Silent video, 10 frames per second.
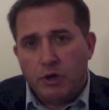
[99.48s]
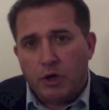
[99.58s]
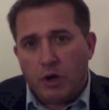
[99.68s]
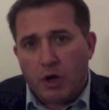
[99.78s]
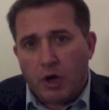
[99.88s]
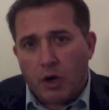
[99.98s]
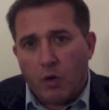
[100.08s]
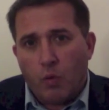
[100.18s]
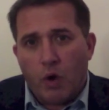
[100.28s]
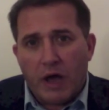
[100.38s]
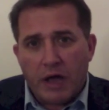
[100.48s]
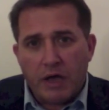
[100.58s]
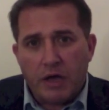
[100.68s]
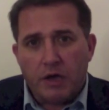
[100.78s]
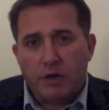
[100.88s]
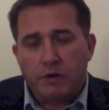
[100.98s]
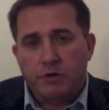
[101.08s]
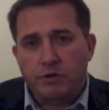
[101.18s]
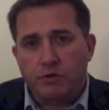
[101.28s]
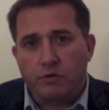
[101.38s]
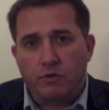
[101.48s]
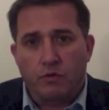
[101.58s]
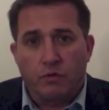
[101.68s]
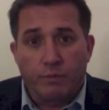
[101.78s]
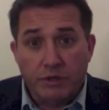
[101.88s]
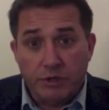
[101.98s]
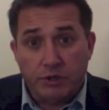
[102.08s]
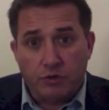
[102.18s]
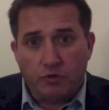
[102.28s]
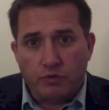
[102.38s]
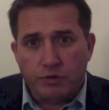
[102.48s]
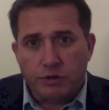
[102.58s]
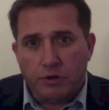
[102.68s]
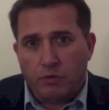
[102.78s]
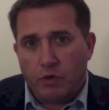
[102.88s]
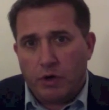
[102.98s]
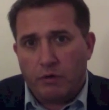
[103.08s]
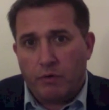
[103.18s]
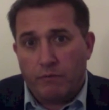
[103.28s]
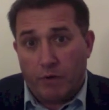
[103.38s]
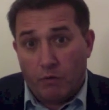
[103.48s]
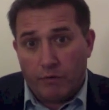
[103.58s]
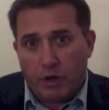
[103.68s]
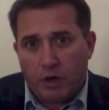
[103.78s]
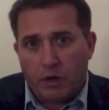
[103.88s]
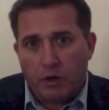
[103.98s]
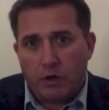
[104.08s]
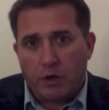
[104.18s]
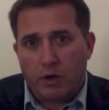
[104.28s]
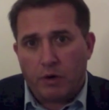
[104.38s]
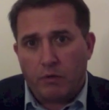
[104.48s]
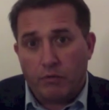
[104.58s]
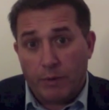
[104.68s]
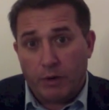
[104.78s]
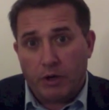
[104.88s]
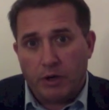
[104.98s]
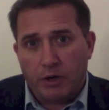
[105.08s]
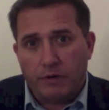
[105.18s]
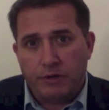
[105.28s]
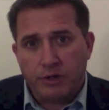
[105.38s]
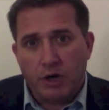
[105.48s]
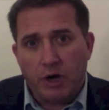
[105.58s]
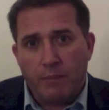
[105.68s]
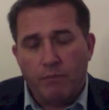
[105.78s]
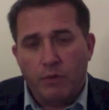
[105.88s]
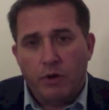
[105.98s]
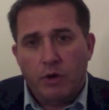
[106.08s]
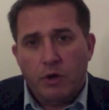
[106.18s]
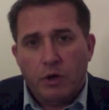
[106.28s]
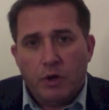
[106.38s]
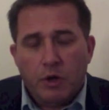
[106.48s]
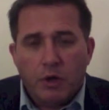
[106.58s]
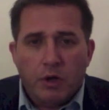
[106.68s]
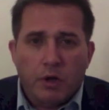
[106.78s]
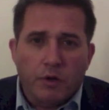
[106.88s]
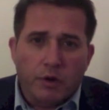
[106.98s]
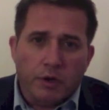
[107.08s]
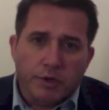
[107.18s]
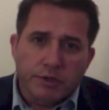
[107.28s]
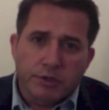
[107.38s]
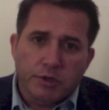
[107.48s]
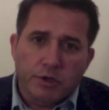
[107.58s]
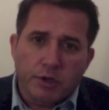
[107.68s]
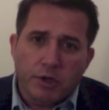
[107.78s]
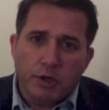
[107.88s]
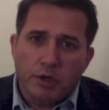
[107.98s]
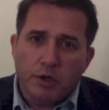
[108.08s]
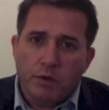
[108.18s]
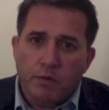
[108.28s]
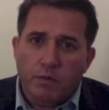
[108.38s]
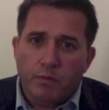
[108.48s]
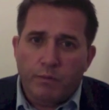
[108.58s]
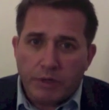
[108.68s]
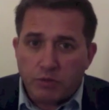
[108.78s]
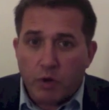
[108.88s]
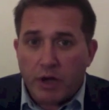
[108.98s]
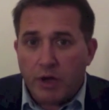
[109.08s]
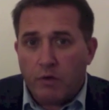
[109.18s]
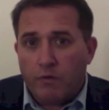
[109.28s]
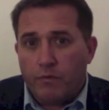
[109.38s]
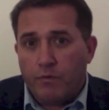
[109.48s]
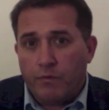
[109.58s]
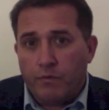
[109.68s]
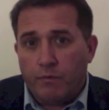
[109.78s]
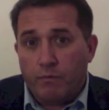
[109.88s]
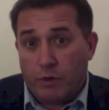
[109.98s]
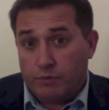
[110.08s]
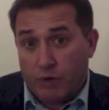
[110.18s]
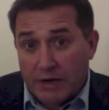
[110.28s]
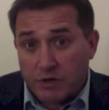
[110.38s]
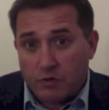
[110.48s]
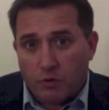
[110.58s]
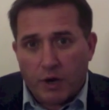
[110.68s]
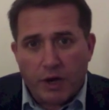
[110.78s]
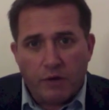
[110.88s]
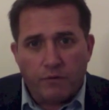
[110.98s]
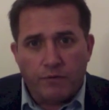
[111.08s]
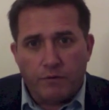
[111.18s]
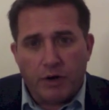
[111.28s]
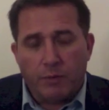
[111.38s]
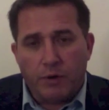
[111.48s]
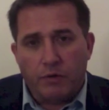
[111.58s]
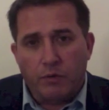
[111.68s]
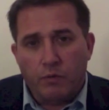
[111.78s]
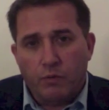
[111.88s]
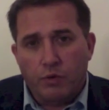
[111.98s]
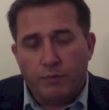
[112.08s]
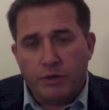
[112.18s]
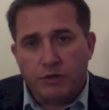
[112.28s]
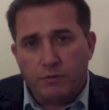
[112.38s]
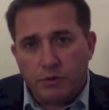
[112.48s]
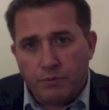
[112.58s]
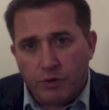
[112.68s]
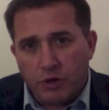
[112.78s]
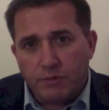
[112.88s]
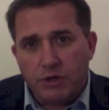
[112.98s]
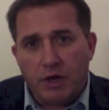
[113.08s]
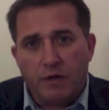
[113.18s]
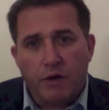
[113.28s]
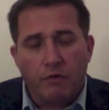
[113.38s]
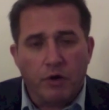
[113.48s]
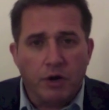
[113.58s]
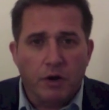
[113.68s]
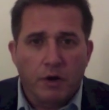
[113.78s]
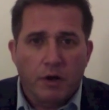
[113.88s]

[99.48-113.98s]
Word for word: uh, away to business schools that were evolving uh, rapidly at the time, that the best way of, most practical way of developing them would be to, to bring them together in